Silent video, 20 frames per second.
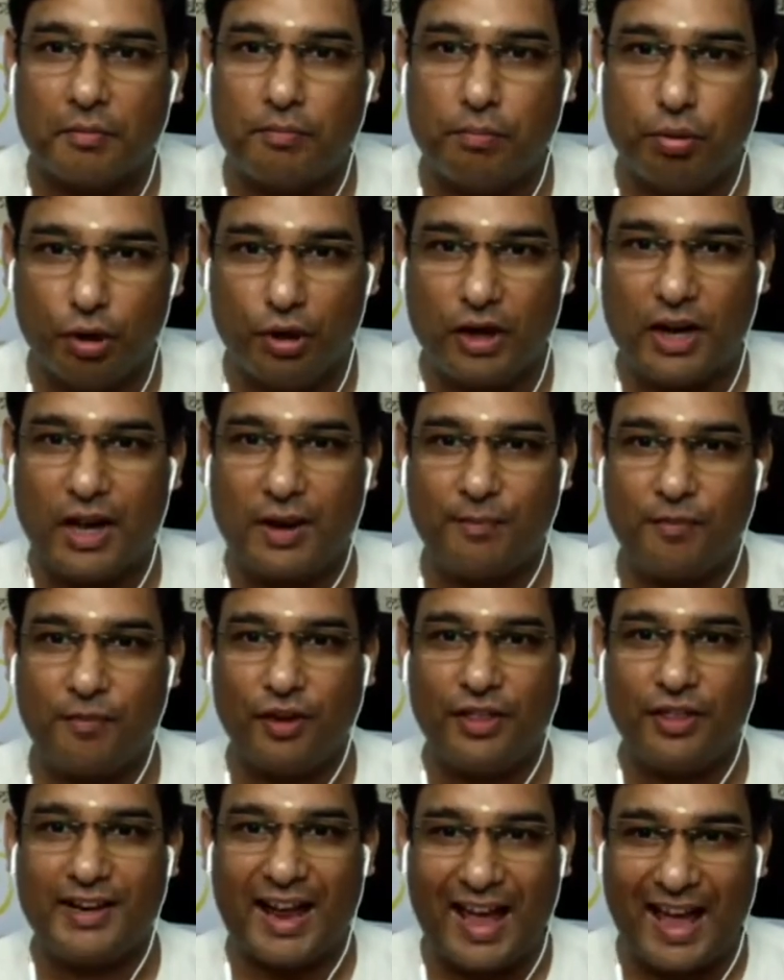pulled up for
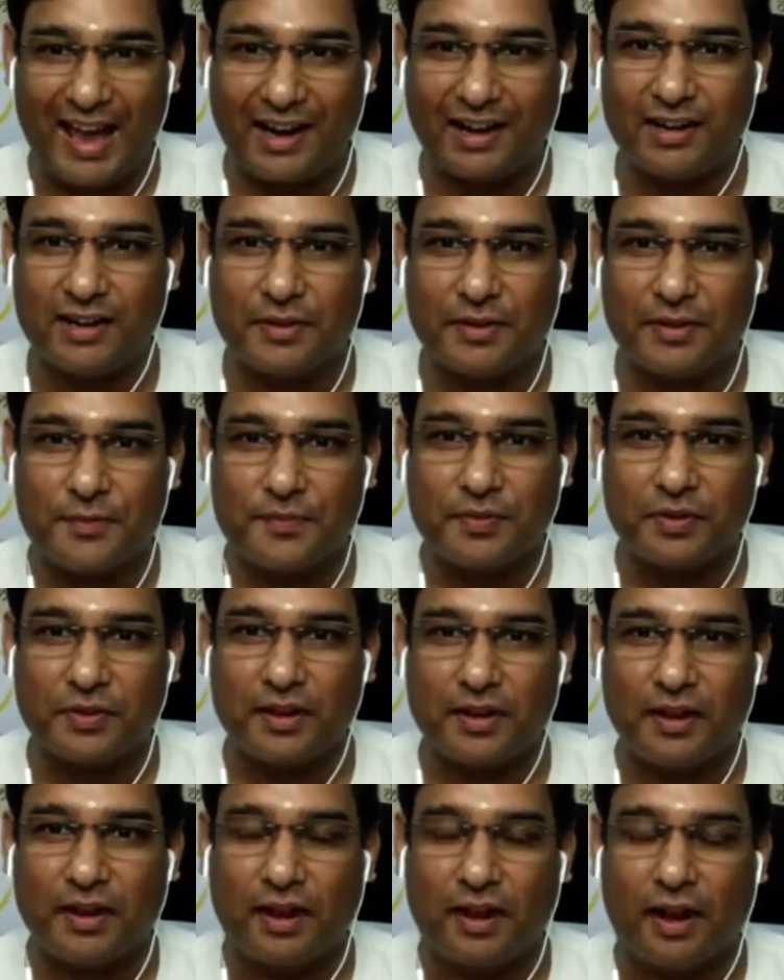that act,
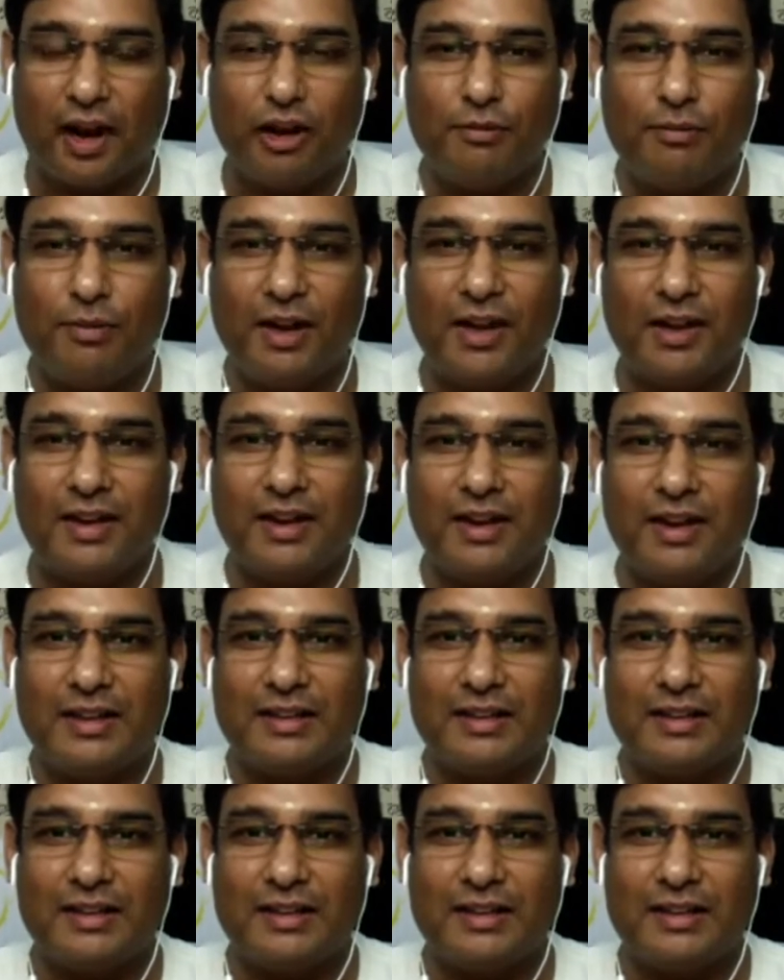Hanuman